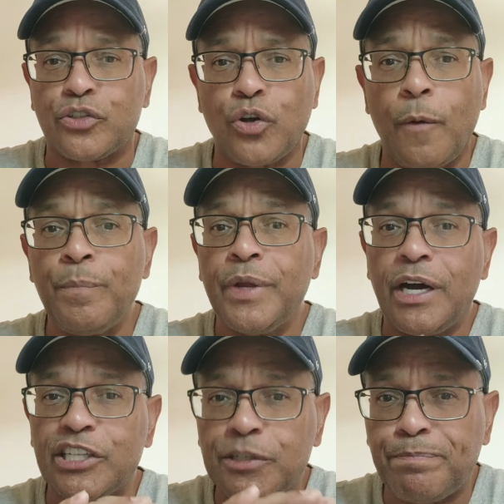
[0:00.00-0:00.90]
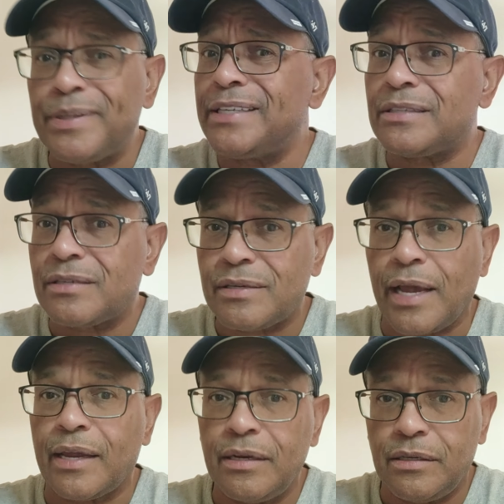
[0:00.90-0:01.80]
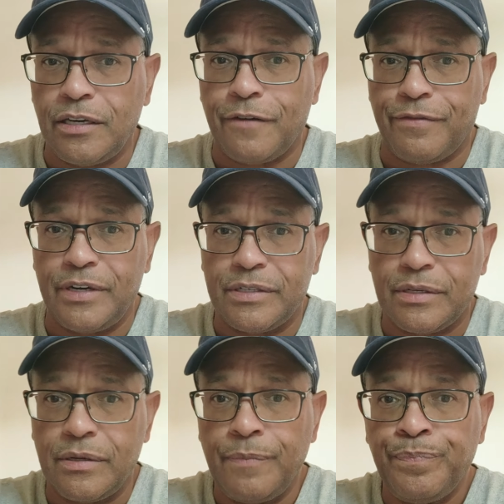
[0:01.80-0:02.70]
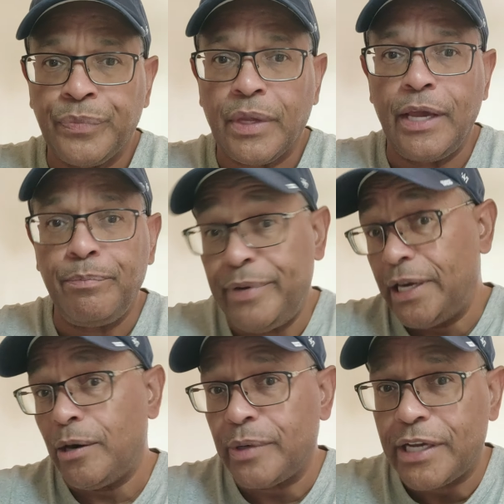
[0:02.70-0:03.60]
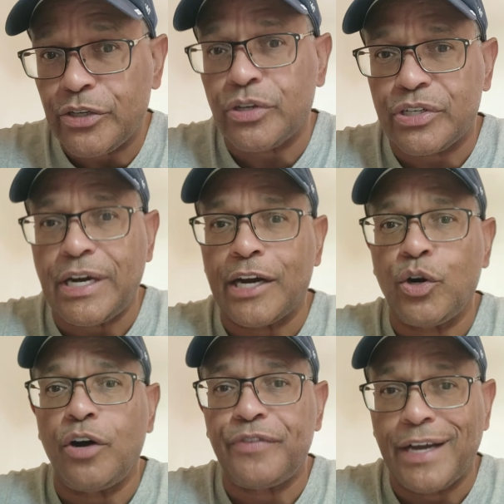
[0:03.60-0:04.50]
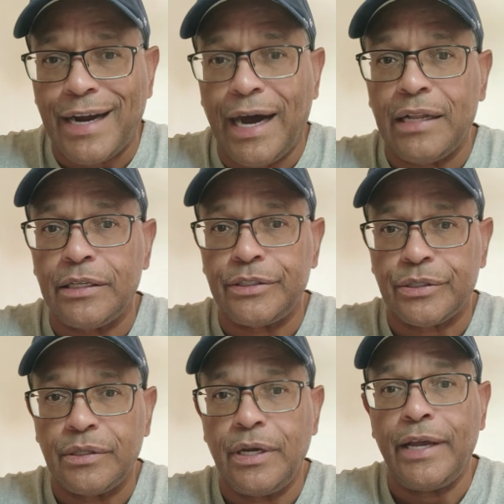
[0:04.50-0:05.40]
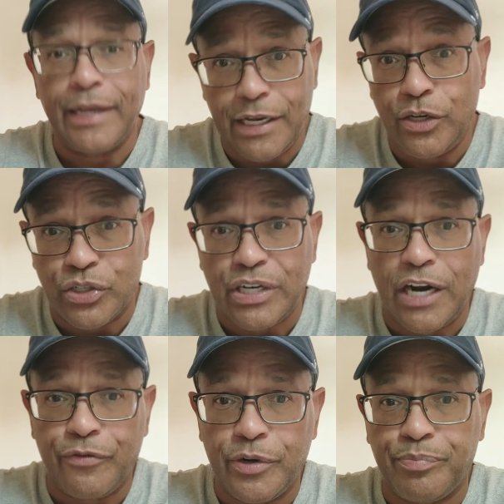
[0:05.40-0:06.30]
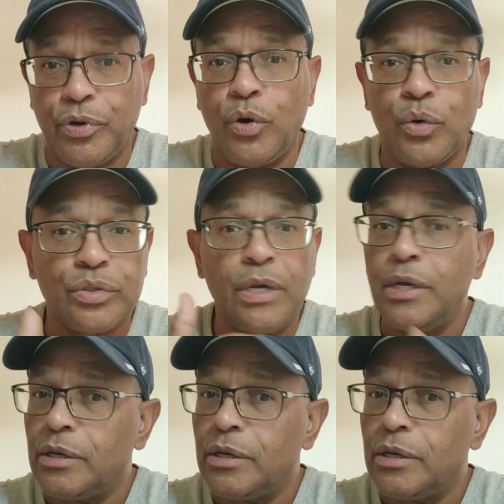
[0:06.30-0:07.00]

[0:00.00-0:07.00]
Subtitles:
So a split second difference in being able to get your shot off in college and get your shot off in the pros